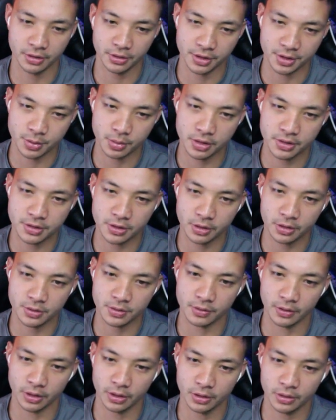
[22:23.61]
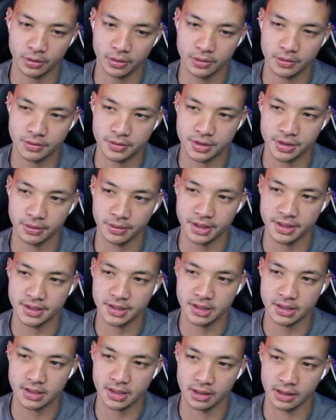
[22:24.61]
This red circle is vertical, so he
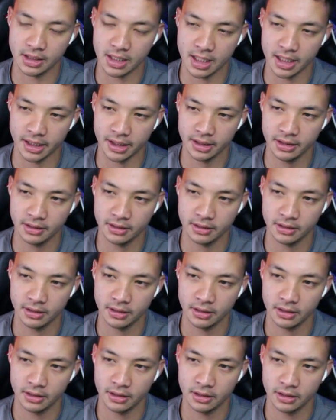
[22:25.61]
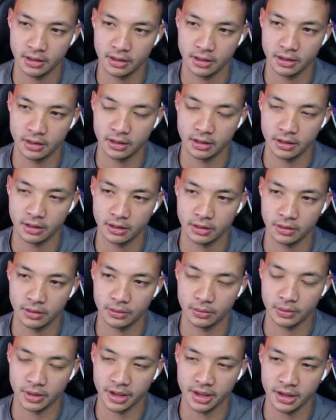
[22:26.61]
sees a line,
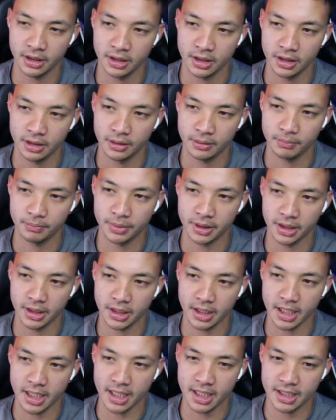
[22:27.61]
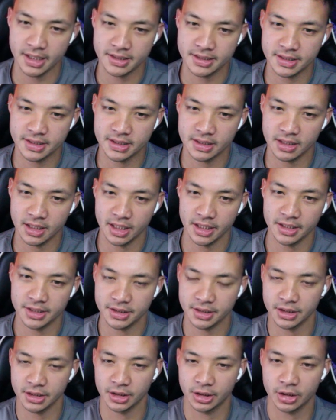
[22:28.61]
right? But as this line is
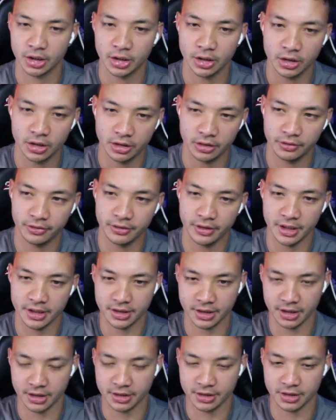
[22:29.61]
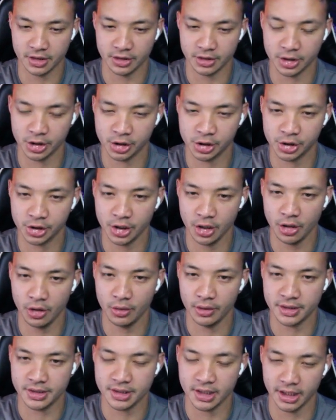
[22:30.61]
going to curve, it's going to start to show
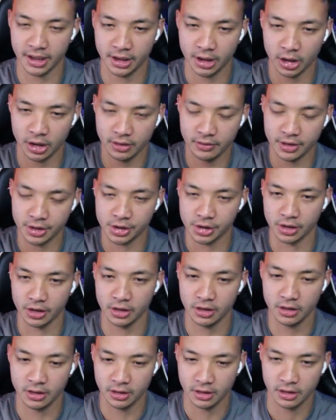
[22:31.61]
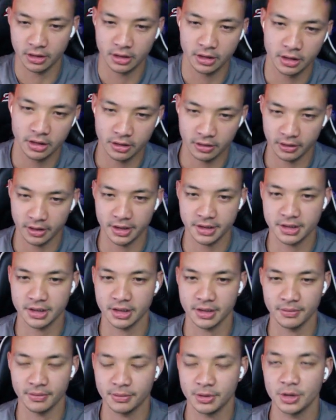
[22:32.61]
its like curvature, right? So
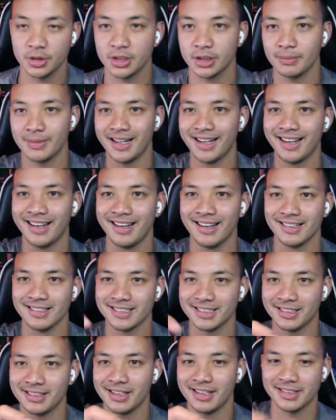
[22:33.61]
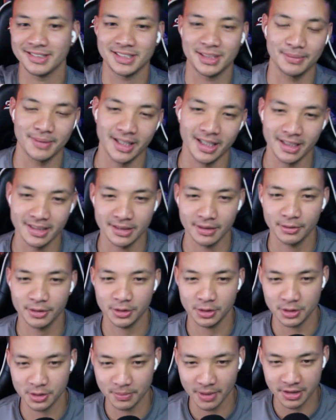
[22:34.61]
I'm using my hands. I can't see my hands. I was
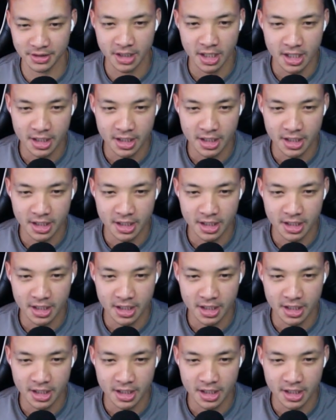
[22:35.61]
using the mouse.